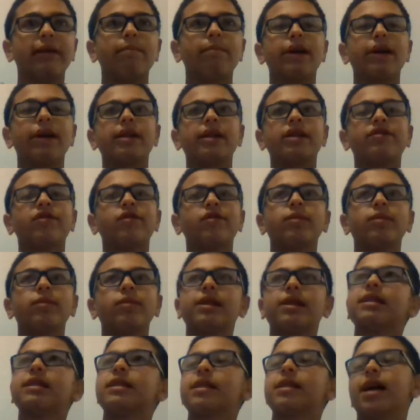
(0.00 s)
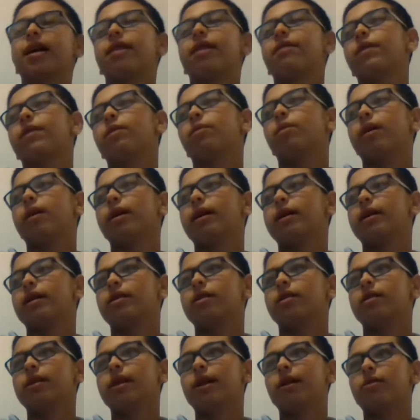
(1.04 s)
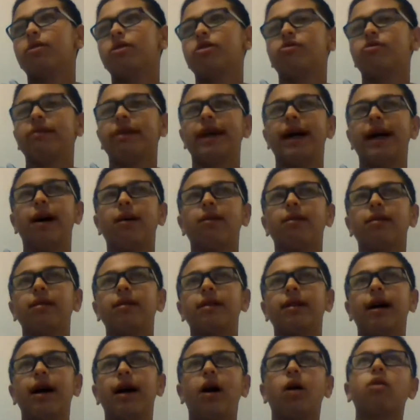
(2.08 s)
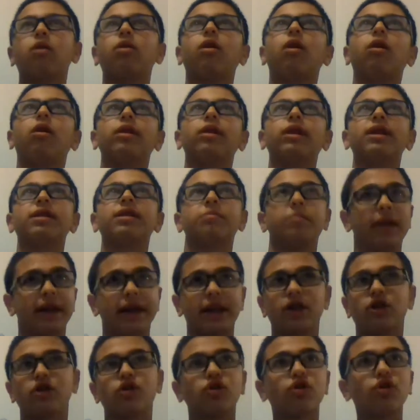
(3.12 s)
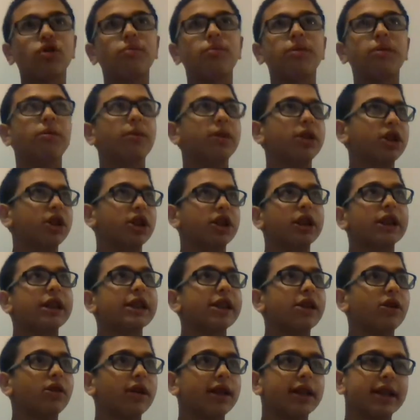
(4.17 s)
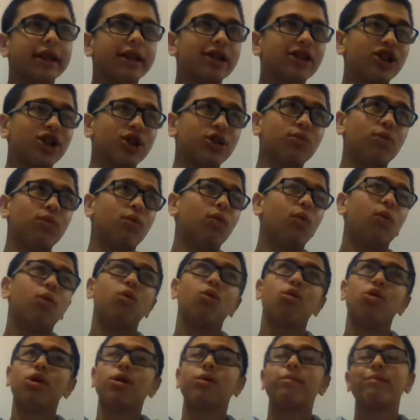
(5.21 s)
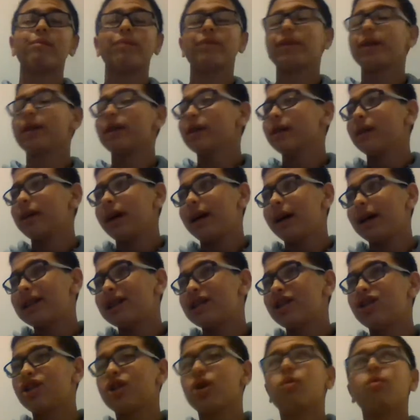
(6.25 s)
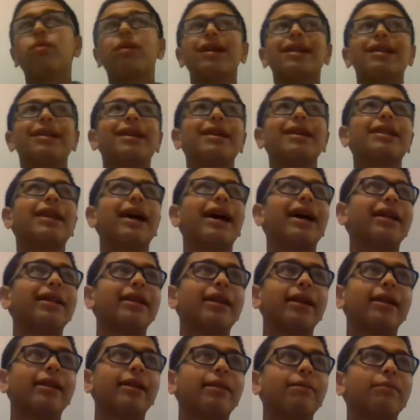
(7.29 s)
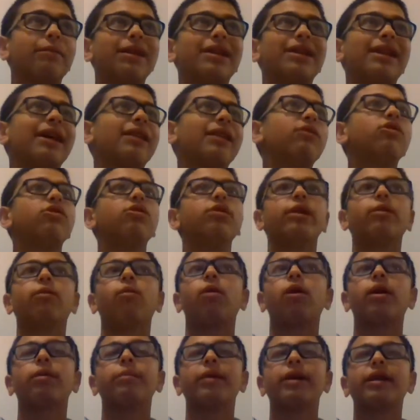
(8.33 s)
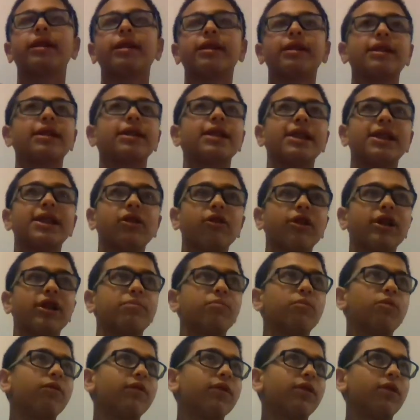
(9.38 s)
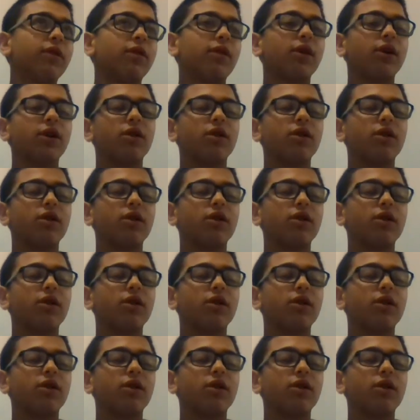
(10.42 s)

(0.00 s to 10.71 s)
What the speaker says: this film doesn't decide if they want to, treat alcoholism like it should be, which is a serious issue, or as a joke and like that, and then do they want to make this a serious movie or a